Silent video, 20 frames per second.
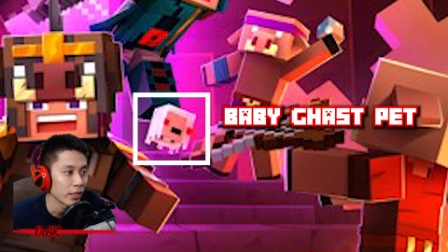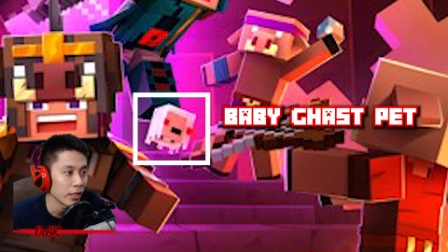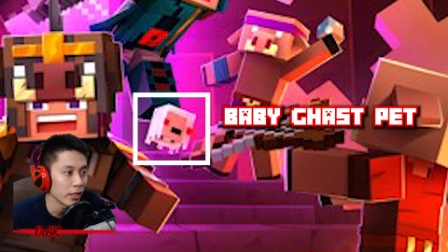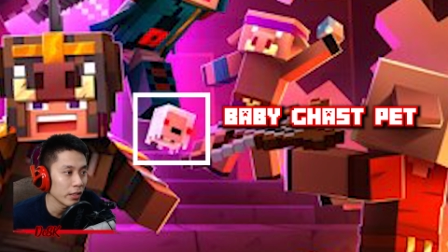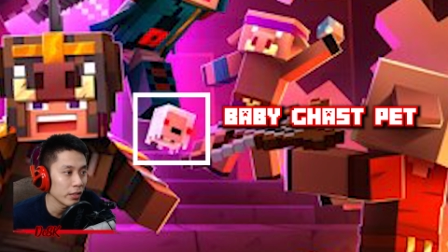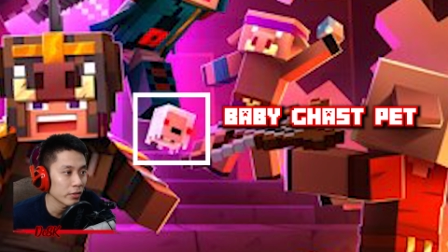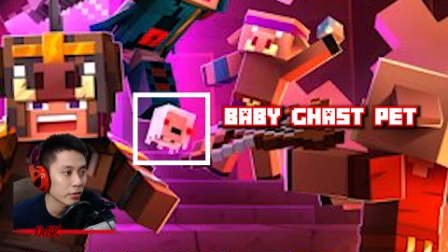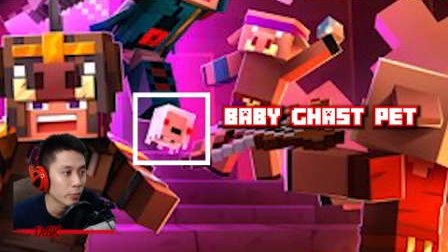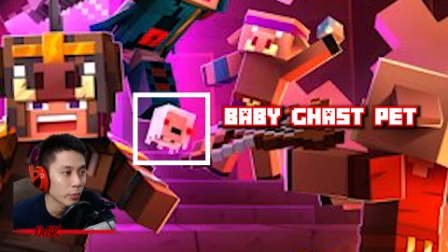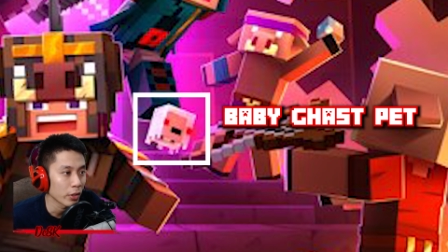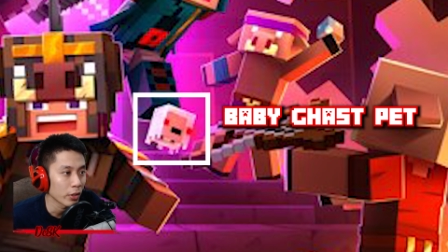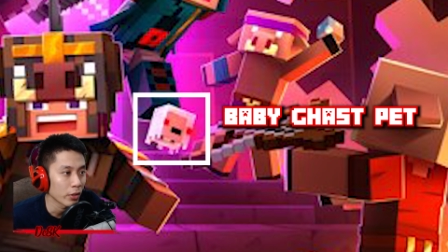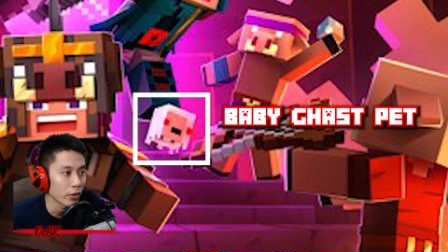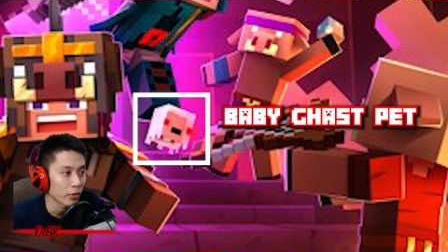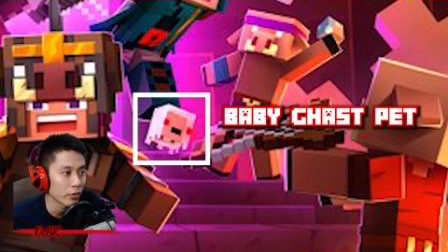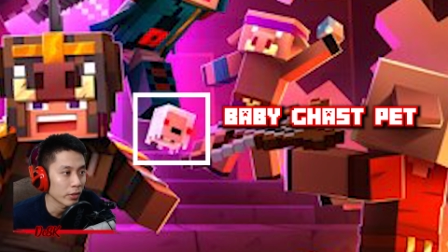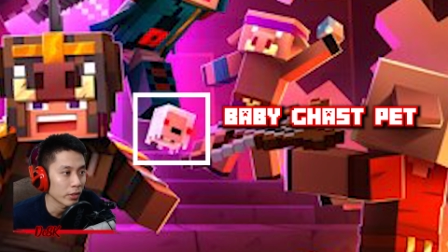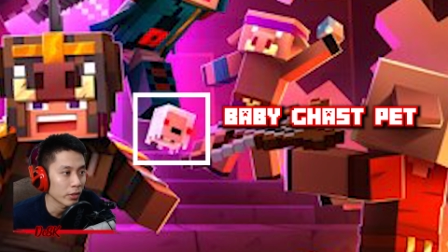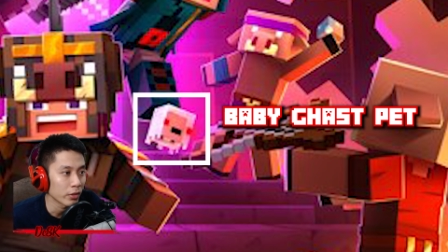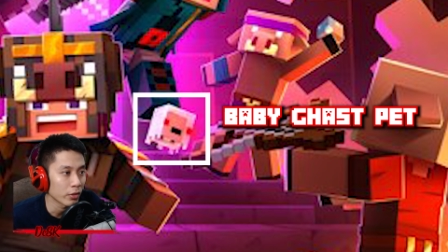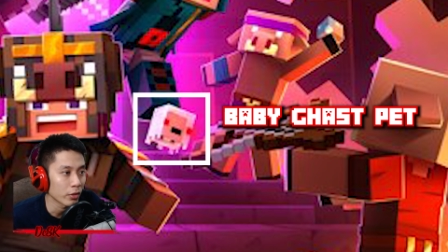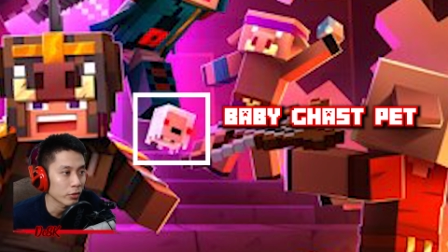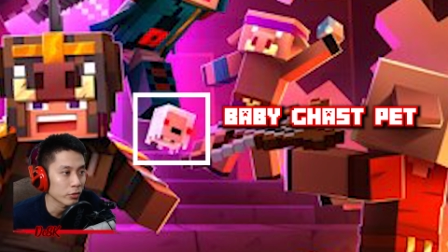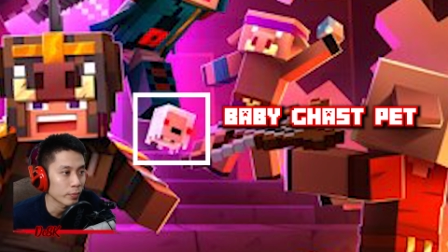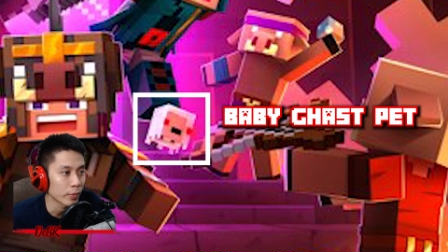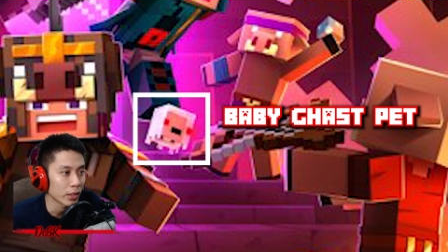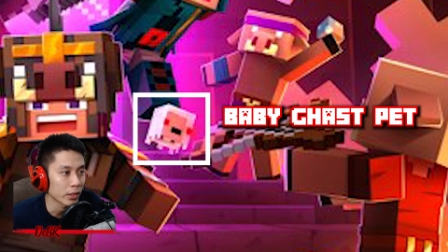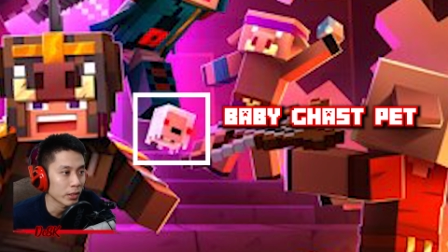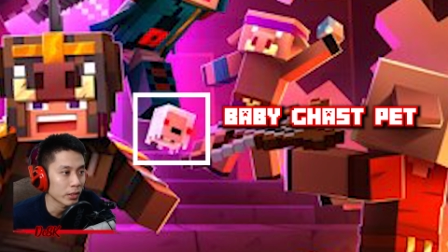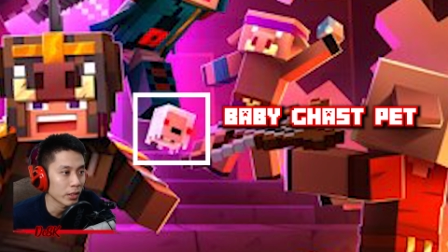It is purely
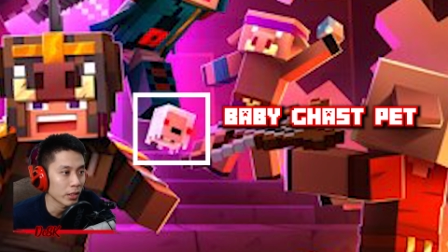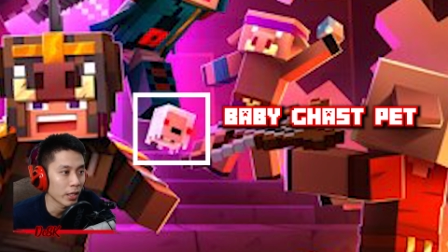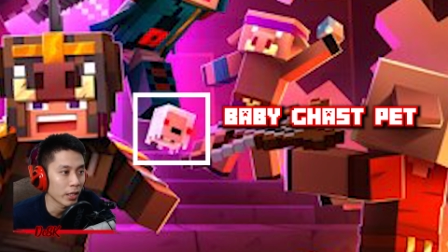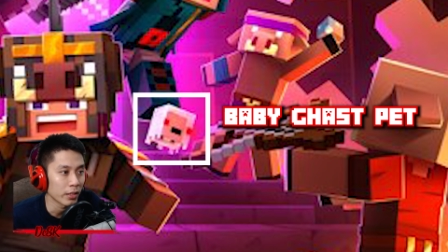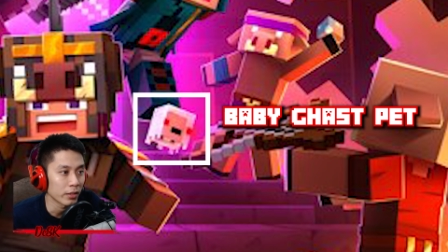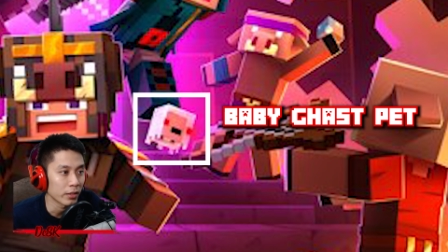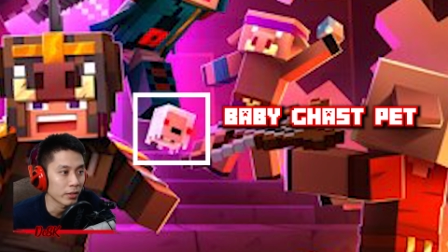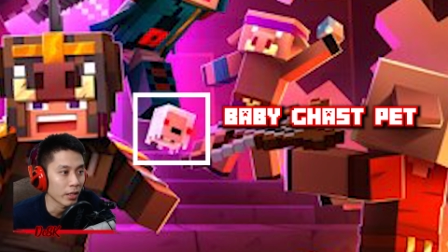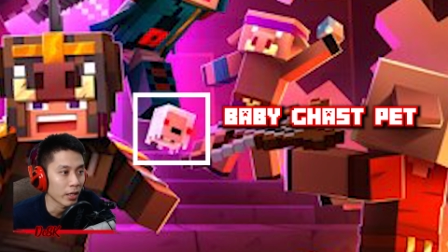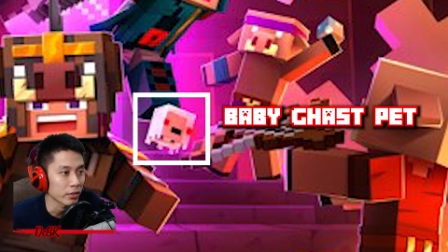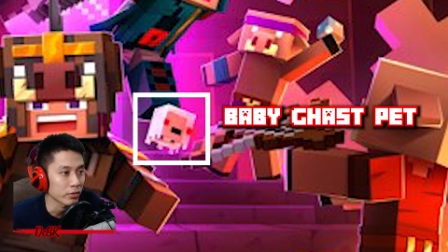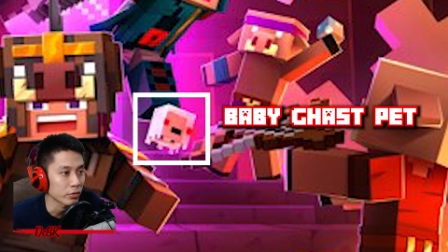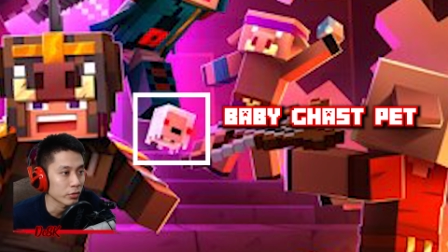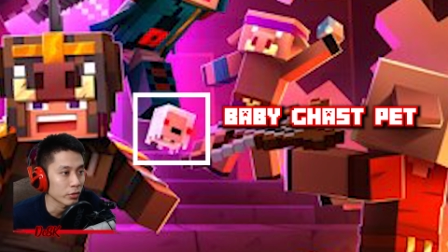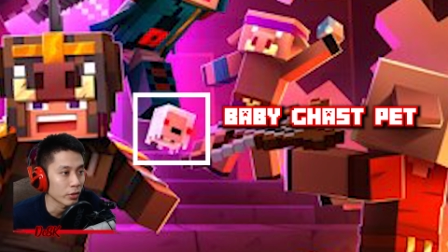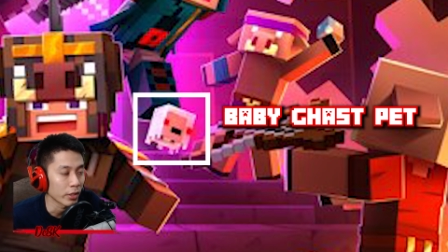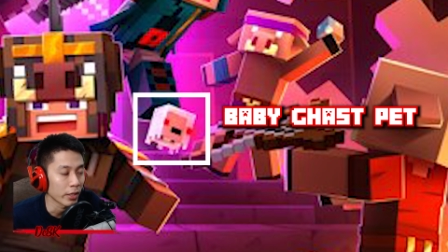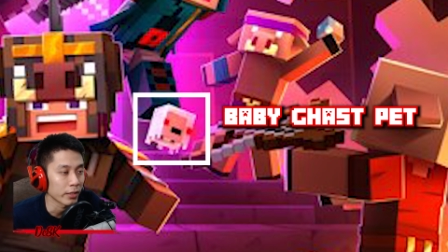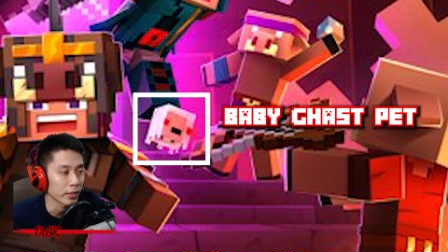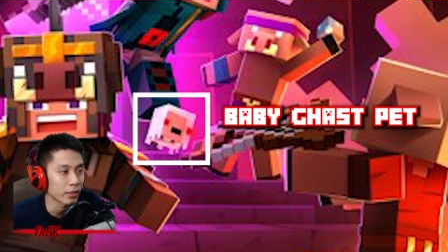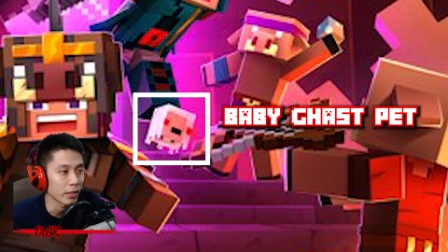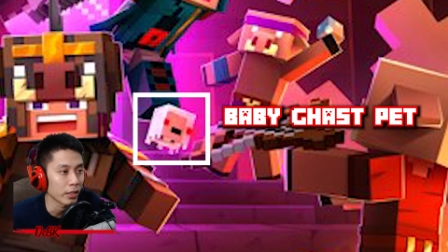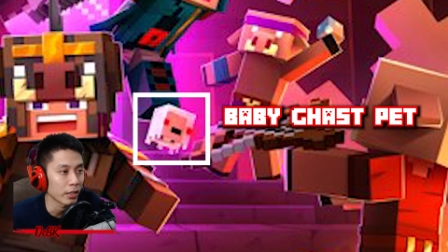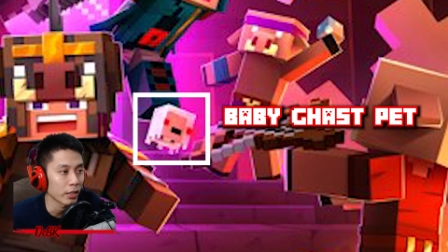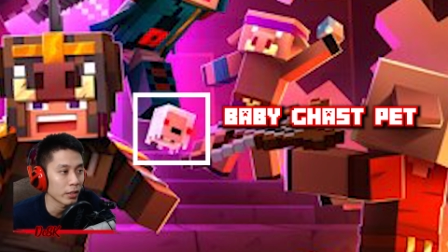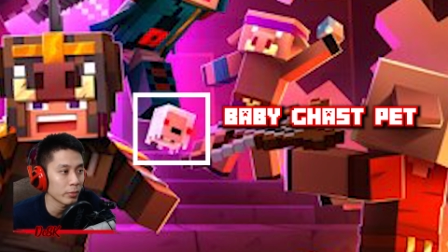cosmetic and does not attack